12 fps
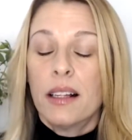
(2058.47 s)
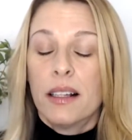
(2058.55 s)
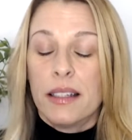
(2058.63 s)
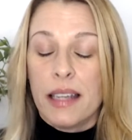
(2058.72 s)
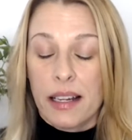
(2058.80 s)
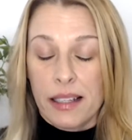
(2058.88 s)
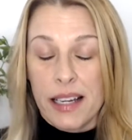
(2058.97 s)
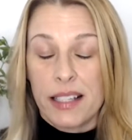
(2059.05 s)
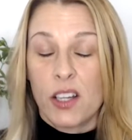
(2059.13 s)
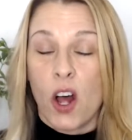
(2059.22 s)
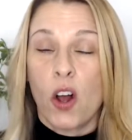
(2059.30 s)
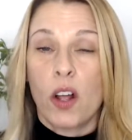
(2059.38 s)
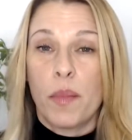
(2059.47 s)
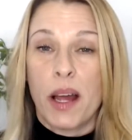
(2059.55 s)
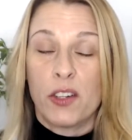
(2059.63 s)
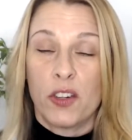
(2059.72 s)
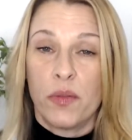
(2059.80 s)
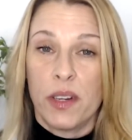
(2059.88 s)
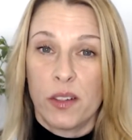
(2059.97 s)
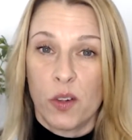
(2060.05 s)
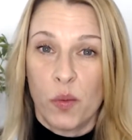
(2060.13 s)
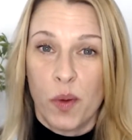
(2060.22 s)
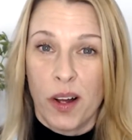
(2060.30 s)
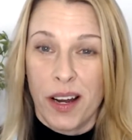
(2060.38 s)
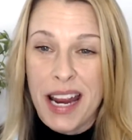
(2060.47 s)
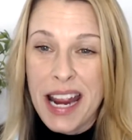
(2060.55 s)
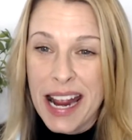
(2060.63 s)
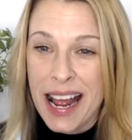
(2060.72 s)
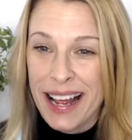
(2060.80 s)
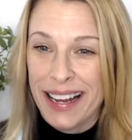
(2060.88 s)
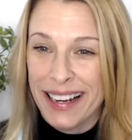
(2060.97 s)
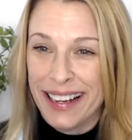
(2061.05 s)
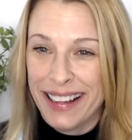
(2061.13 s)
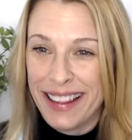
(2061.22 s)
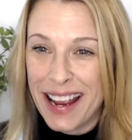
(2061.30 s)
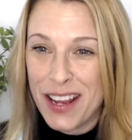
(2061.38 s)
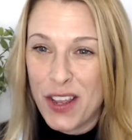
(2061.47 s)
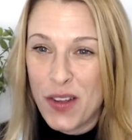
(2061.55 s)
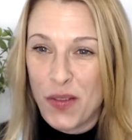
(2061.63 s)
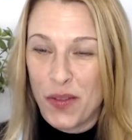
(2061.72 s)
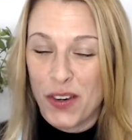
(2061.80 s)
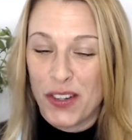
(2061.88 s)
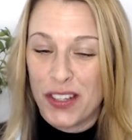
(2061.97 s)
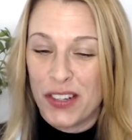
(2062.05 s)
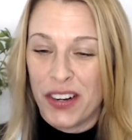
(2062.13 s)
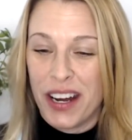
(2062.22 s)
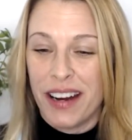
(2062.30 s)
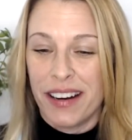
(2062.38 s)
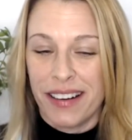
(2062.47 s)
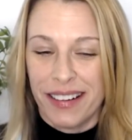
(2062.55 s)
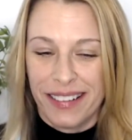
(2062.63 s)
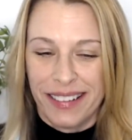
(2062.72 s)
Now let's talk about your physical body. Thank you if you're still here.